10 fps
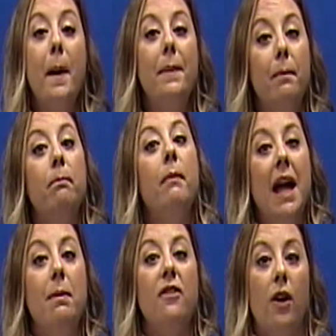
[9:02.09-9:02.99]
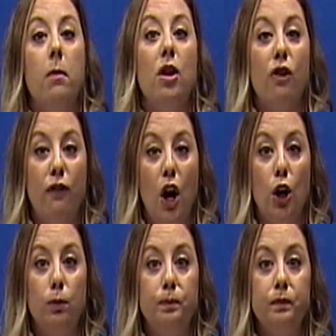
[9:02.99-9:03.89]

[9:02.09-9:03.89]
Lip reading: but maybe from your phone.